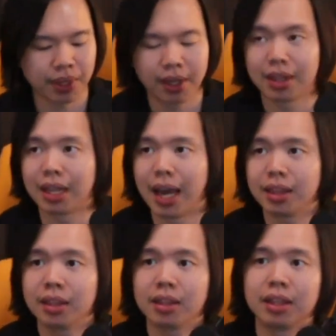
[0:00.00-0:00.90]
Then
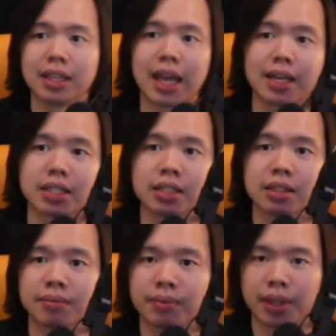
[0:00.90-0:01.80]
the next
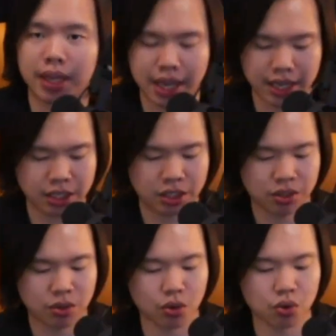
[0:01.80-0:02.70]
is
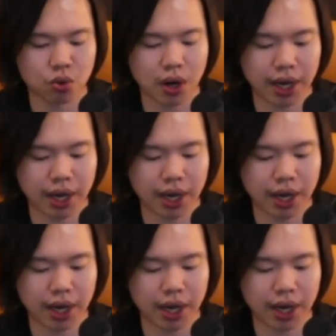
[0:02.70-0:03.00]
to